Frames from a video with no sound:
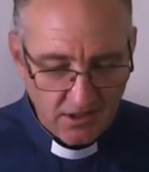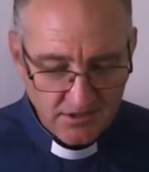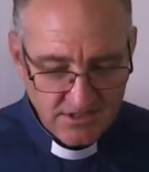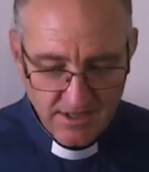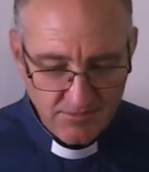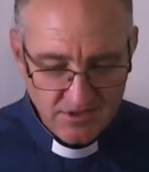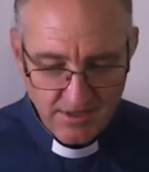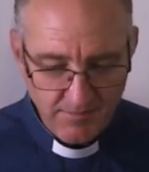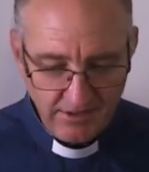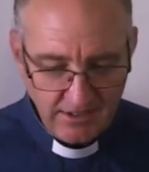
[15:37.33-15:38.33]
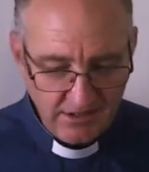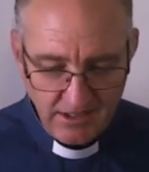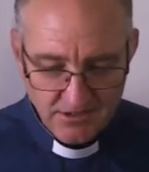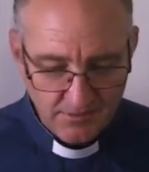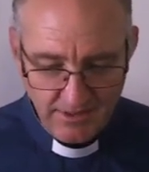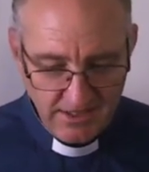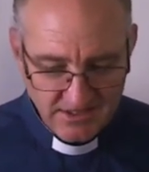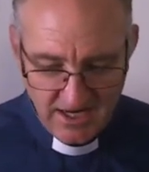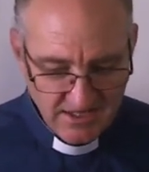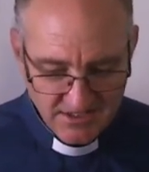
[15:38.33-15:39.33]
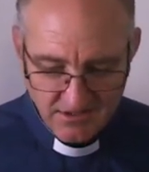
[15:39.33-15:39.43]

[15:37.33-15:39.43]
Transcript: concept or something that needs to be discussed.